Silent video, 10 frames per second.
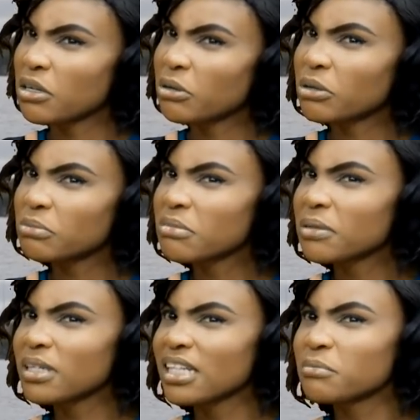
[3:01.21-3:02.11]
Um,
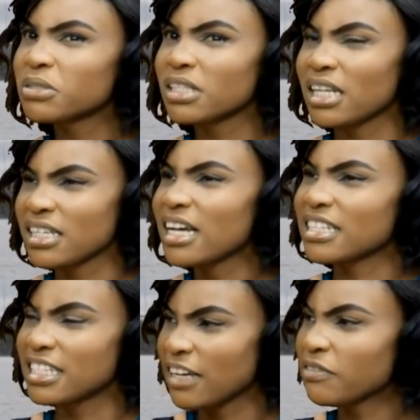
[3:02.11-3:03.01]
maybe, yeah, let me, yeah, uh, yeah
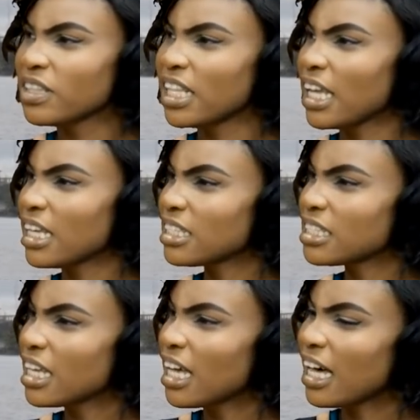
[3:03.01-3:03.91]
seven
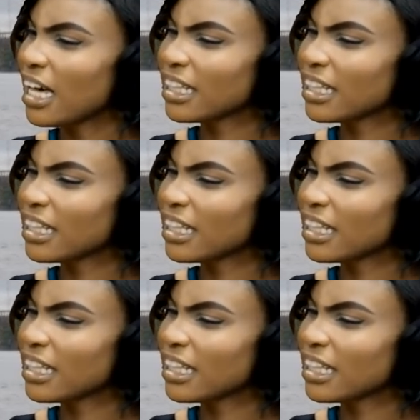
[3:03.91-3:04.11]
days. I